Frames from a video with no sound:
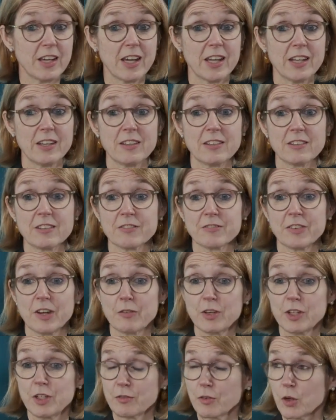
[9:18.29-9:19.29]
and
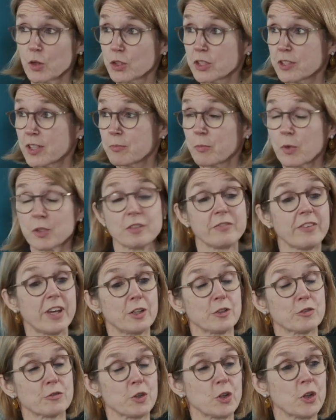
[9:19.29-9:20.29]
very devoted and
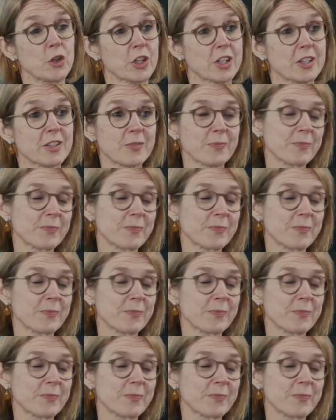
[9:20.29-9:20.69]
motivated for audit.